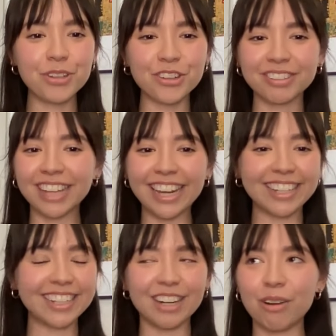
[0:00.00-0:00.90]
Just like,
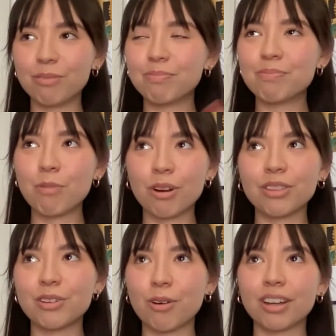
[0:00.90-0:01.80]
more in
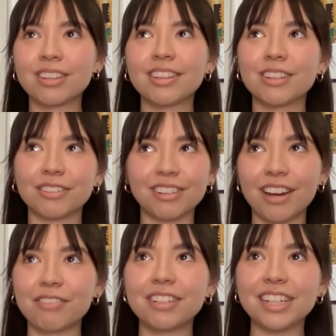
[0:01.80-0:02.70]
the north, there's a
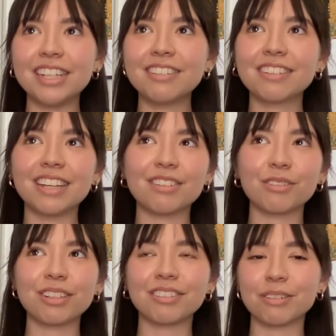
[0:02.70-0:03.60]
lot of cities. And so
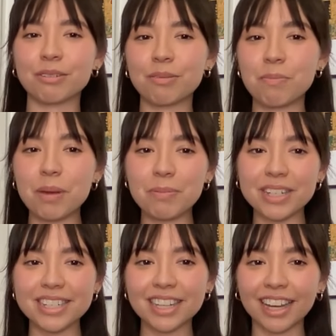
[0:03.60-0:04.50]
things are maybe
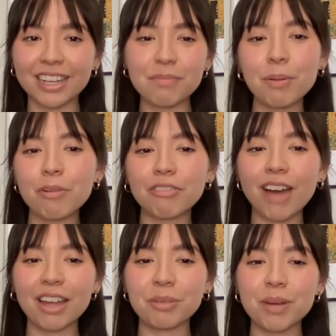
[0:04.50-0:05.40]
a tiny bit more
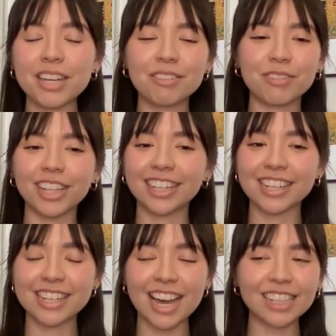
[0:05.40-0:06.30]
fast paced for like
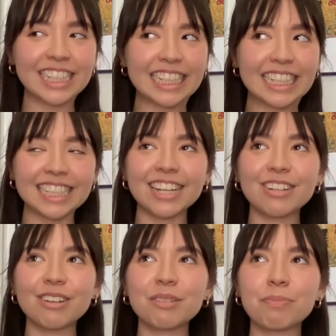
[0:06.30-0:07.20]
Italian
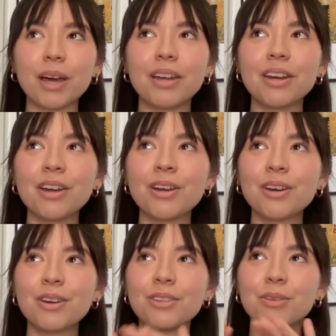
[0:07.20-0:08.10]
standards, but
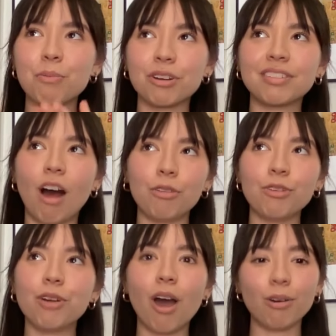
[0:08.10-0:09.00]
the more south
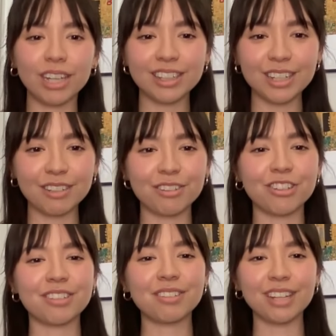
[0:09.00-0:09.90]
you go, like, things are
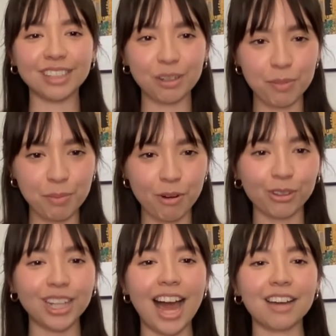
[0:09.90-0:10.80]
just a little bit more
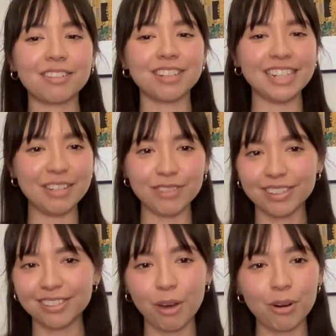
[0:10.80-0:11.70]
relaxed and even
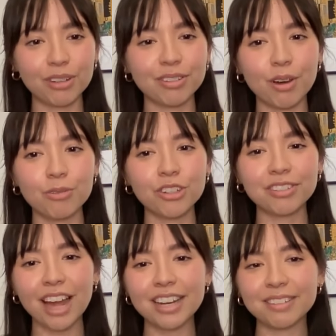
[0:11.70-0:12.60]
slower, so
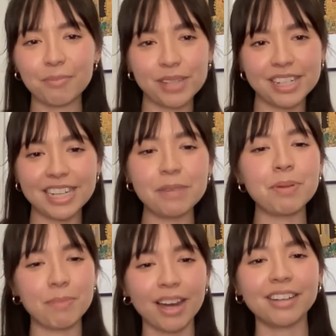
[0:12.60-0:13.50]
just kinda something to keep
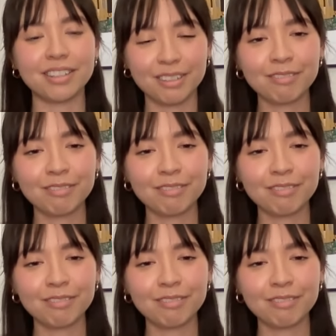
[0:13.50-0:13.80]
in mind.